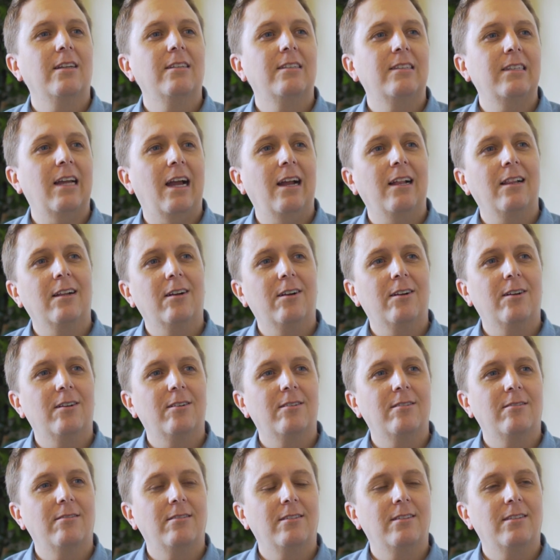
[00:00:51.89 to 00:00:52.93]
as Tyler
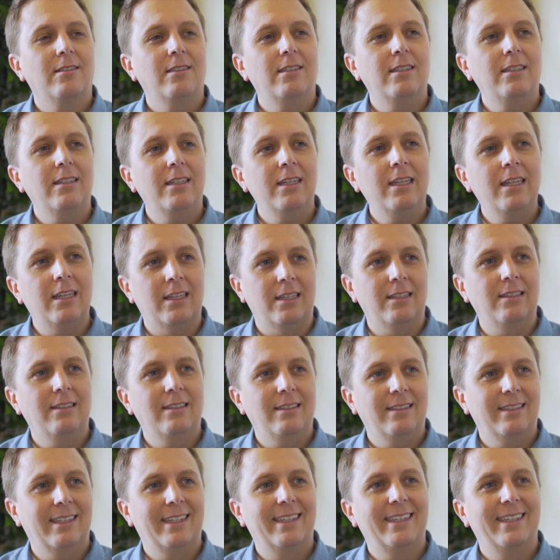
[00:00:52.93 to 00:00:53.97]
is,